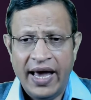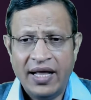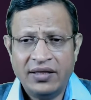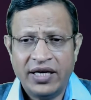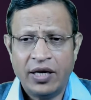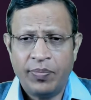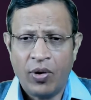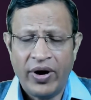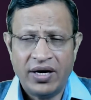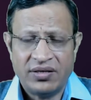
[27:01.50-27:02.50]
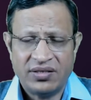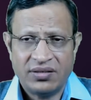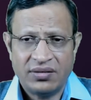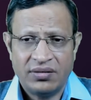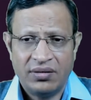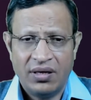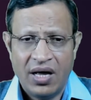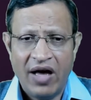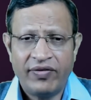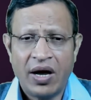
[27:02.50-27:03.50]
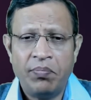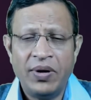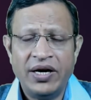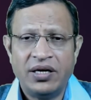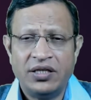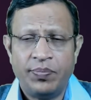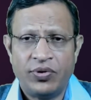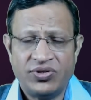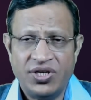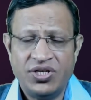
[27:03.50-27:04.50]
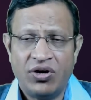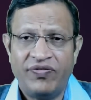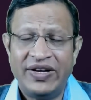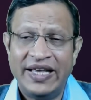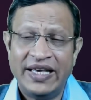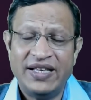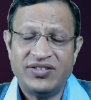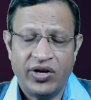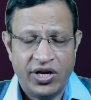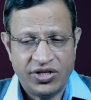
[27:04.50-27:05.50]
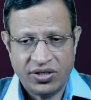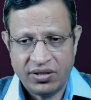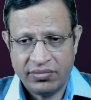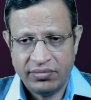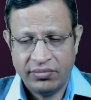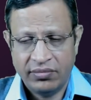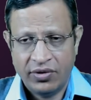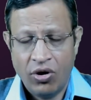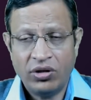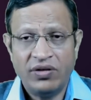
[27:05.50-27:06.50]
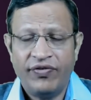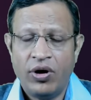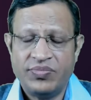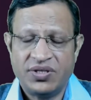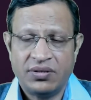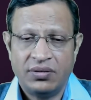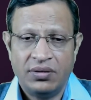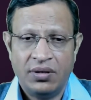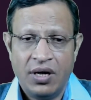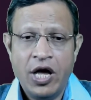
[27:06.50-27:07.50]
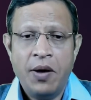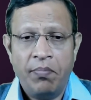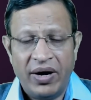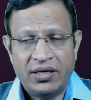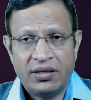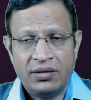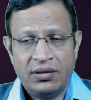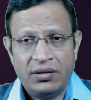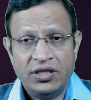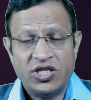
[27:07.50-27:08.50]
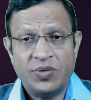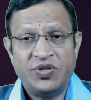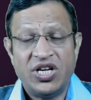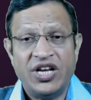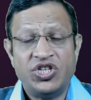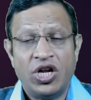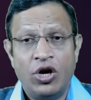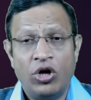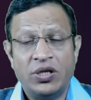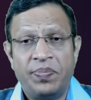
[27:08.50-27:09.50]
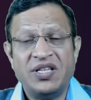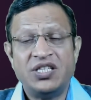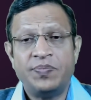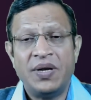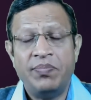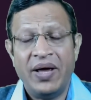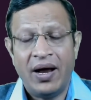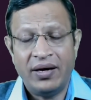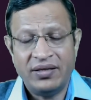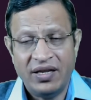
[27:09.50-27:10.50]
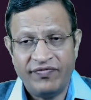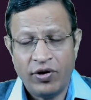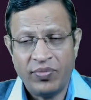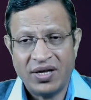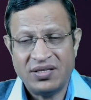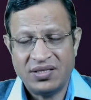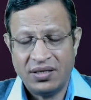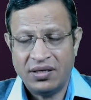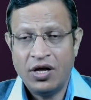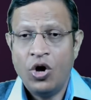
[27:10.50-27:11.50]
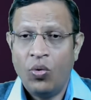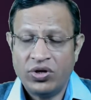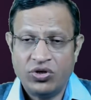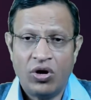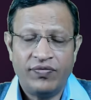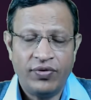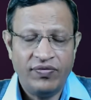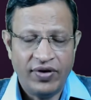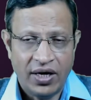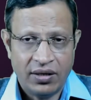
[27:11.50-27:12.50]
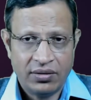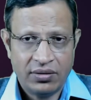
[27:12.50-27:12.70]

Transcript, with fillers: healthcare providers have completed the procedure of taking signature on the forms, but the substantial law, the principle behind the informed consent, was not fulfilled.